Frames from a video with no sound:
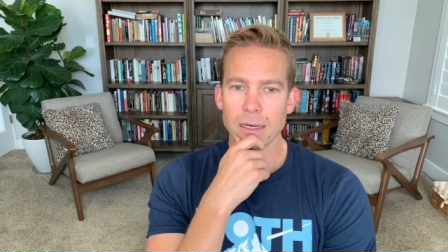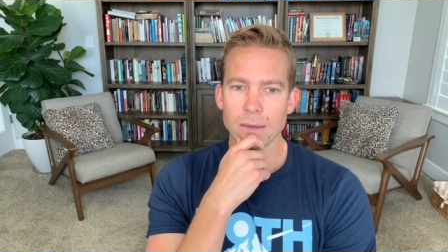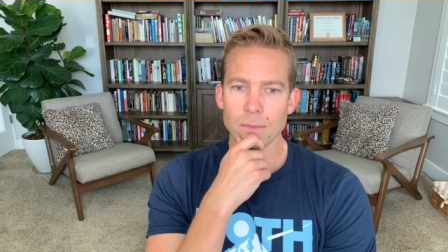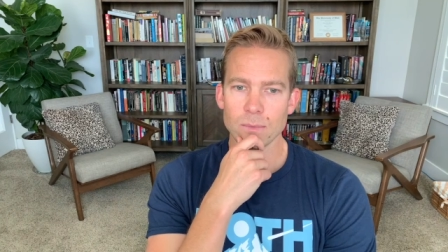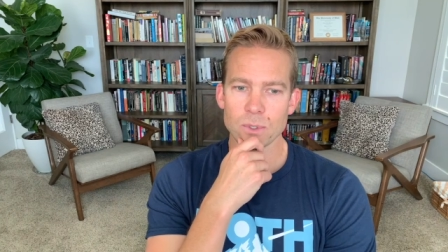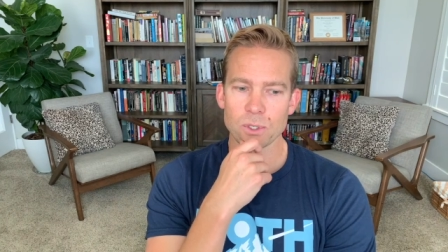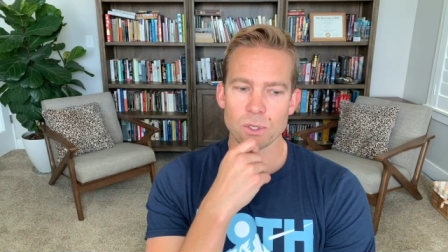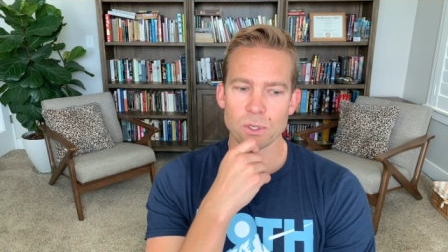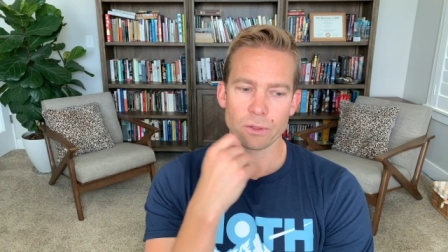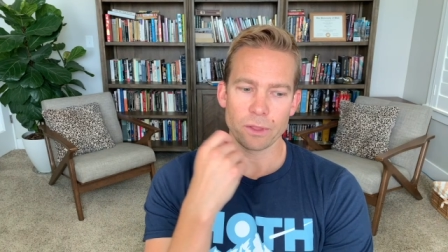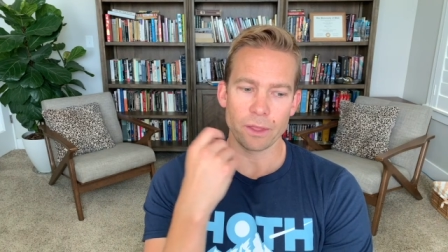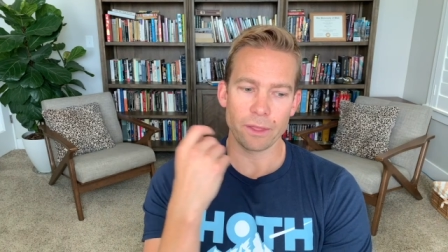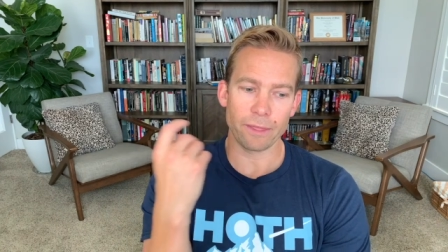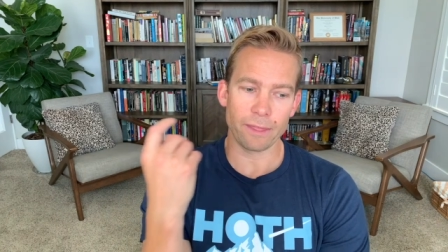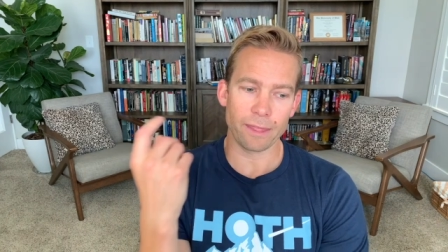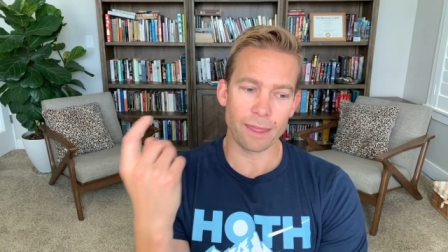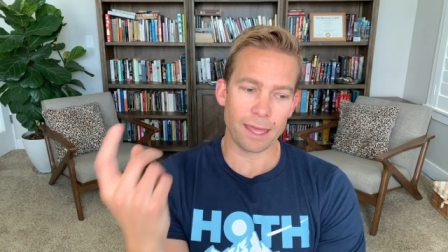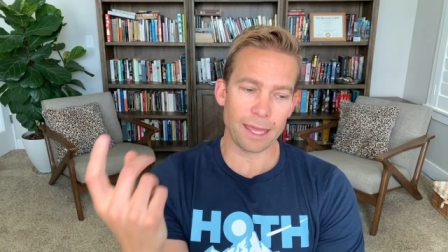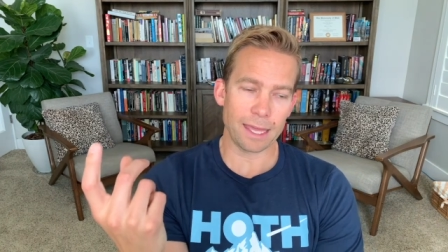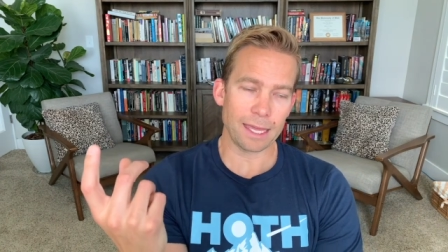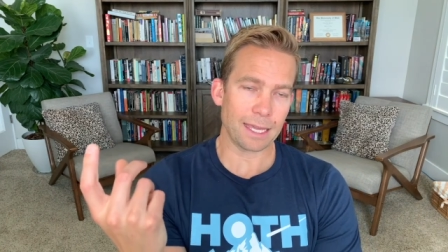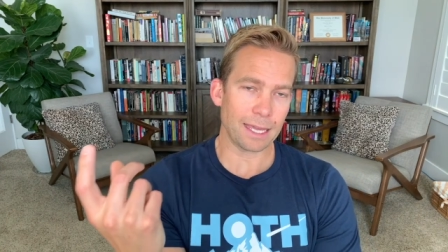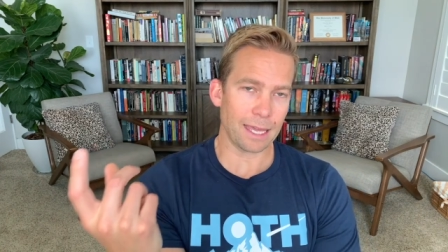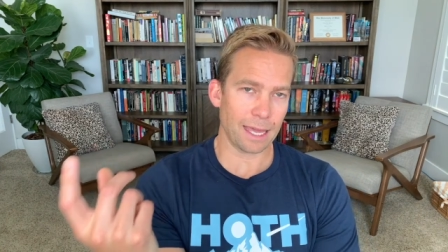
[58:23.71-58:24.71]
so that
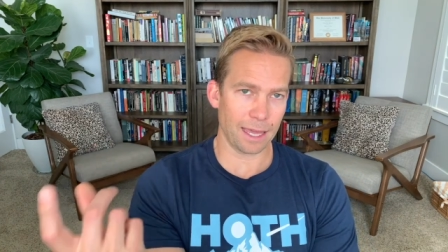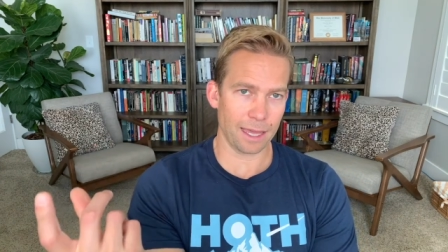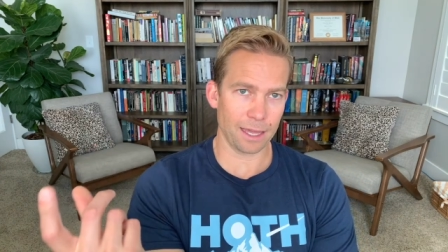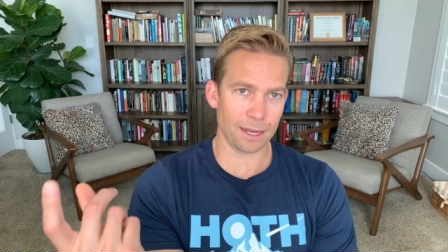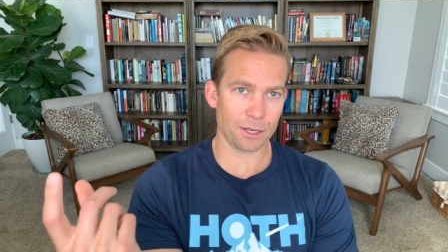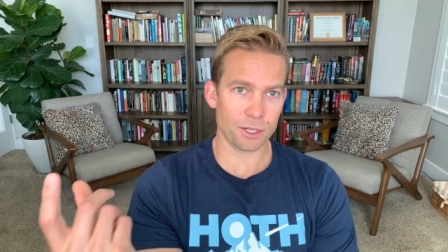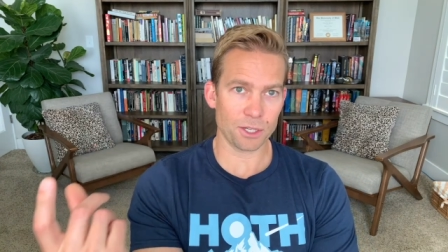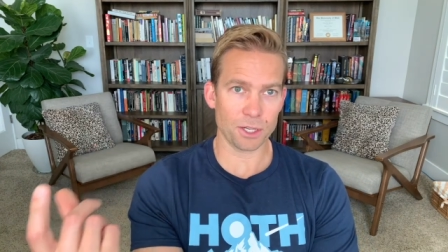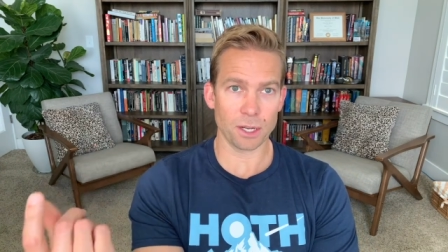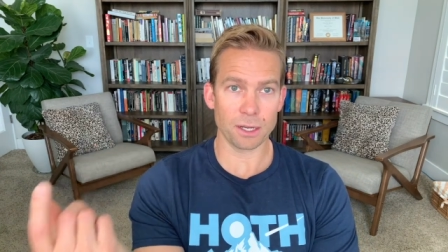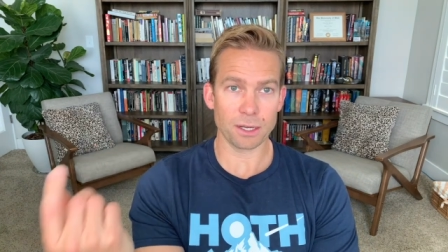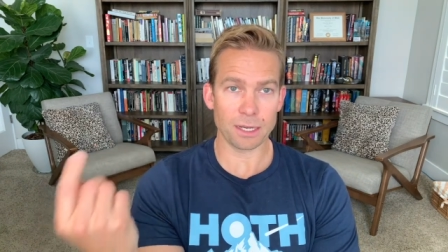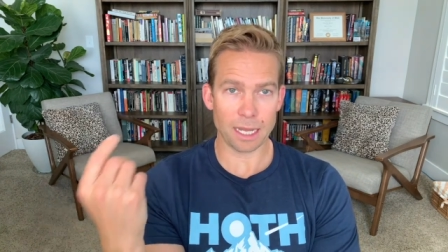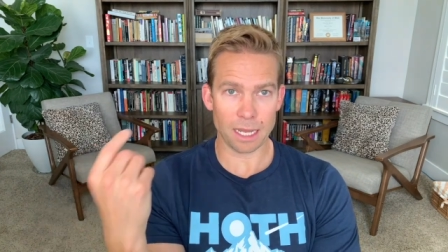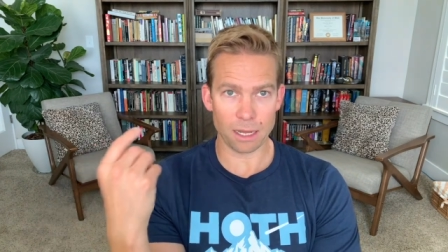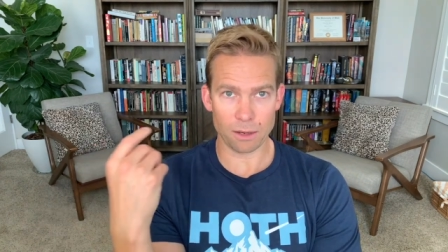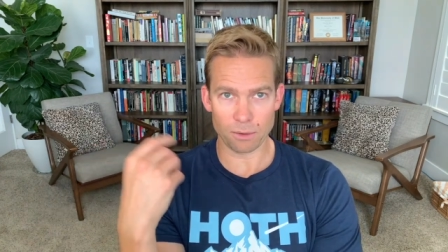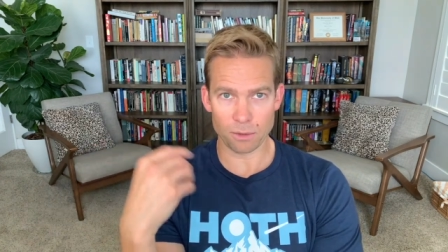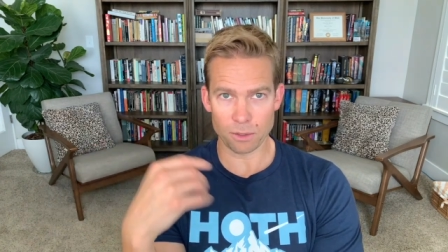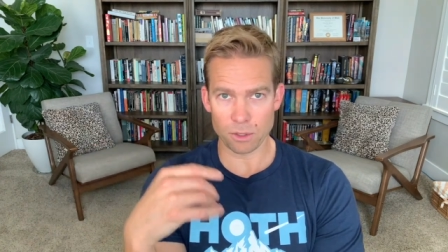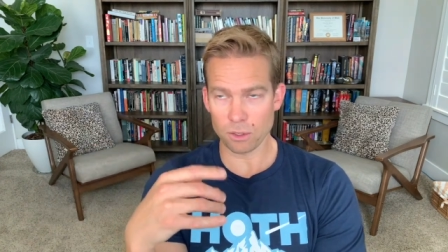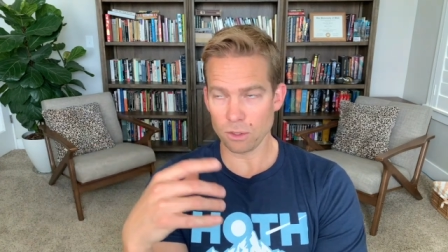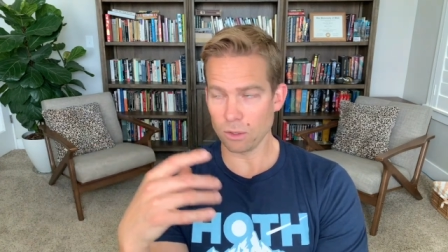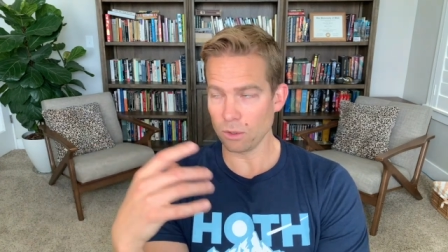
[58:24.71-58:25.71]
they can't shut
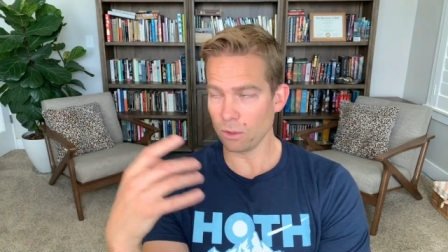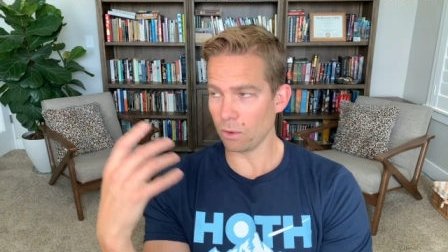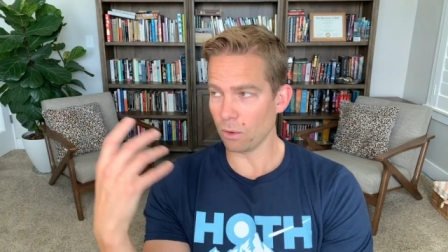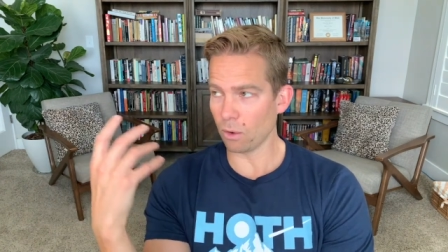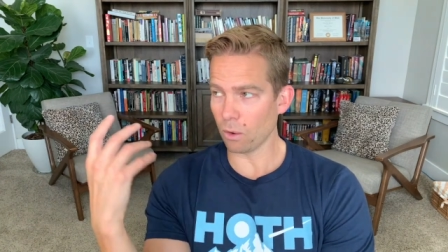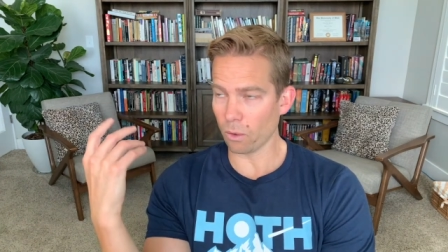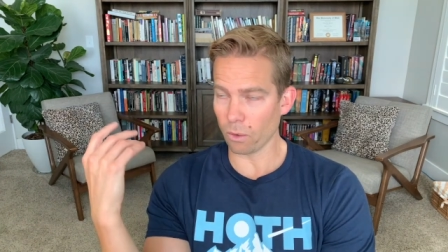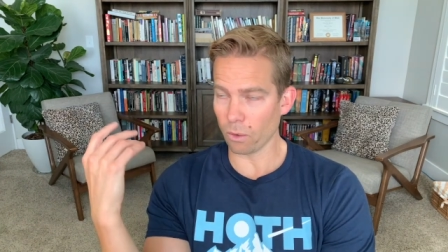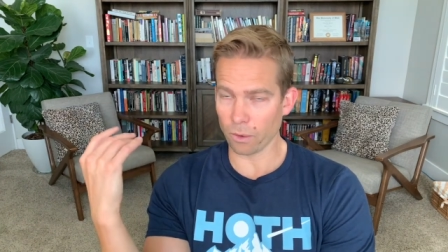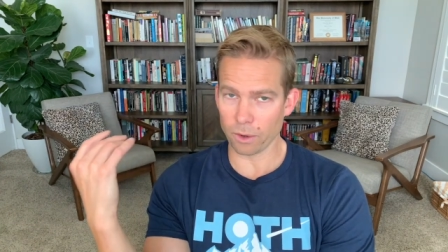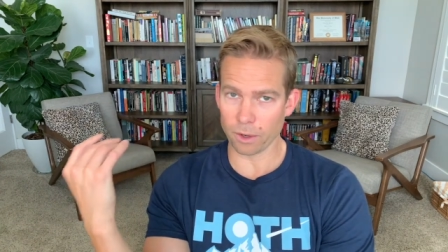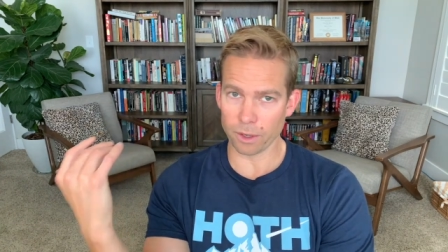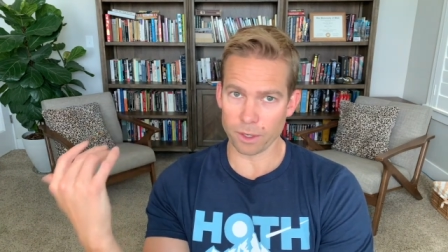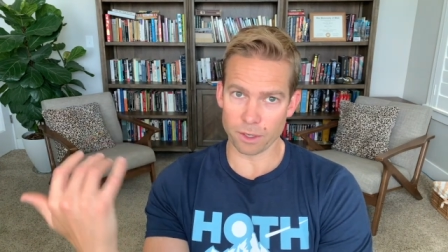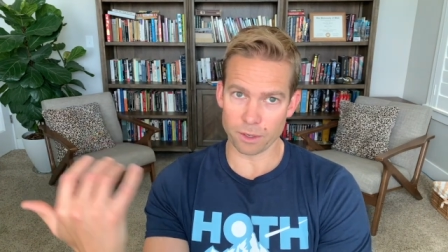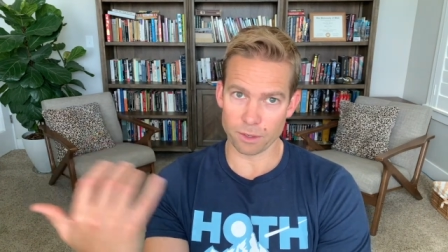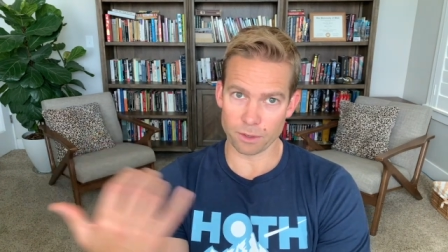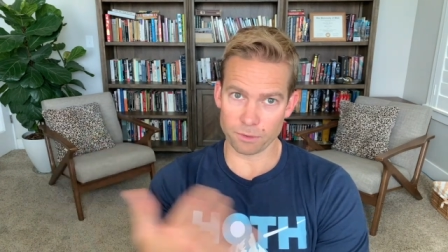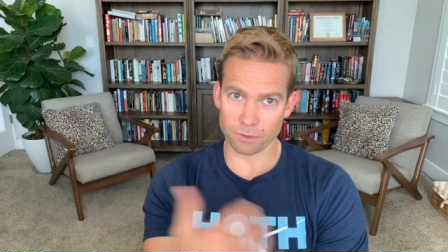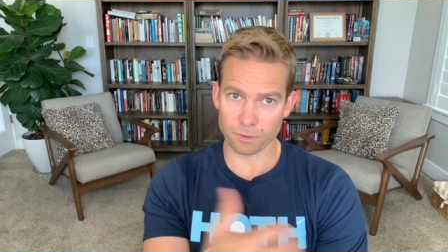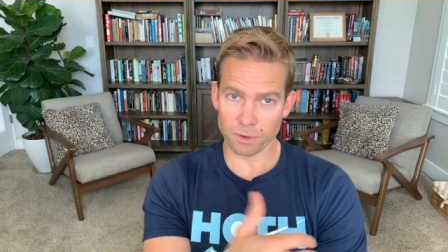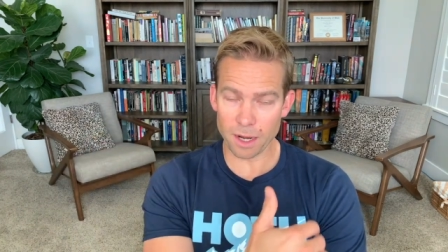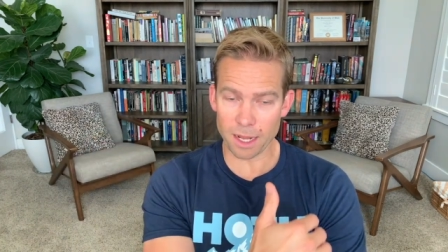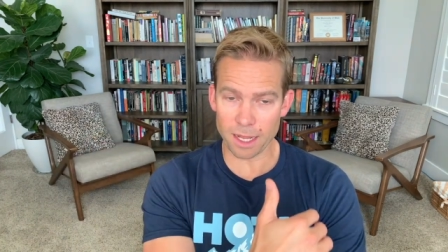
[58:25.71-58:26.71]
down you or your
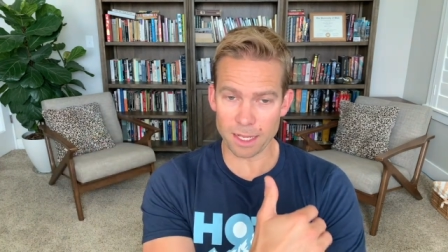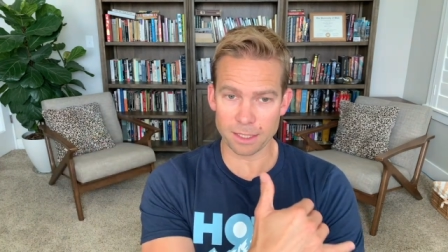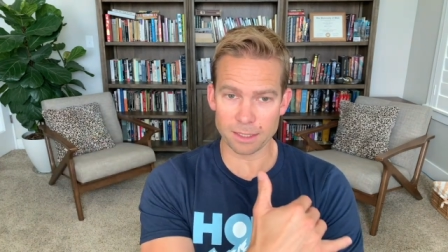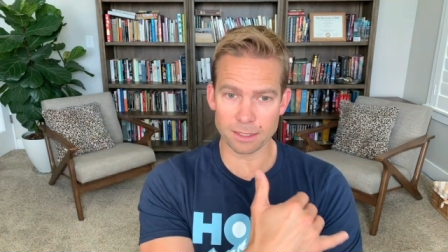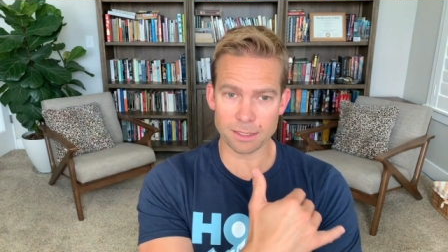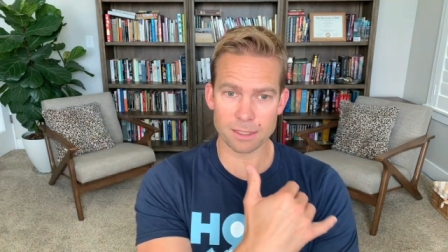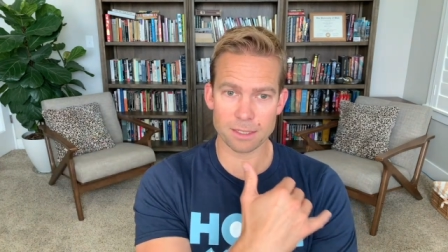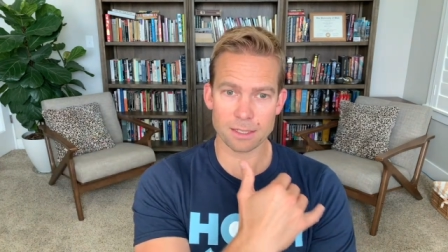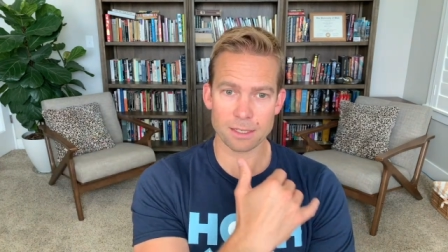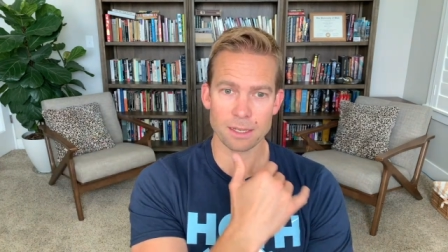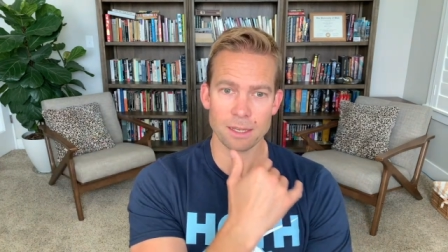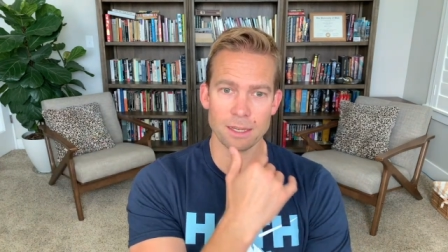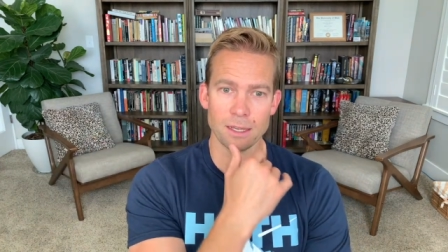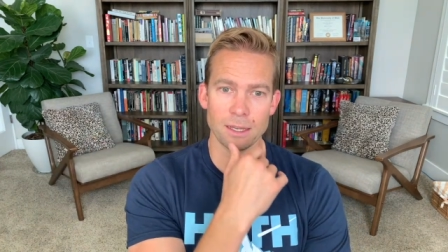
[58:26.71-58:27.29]
friends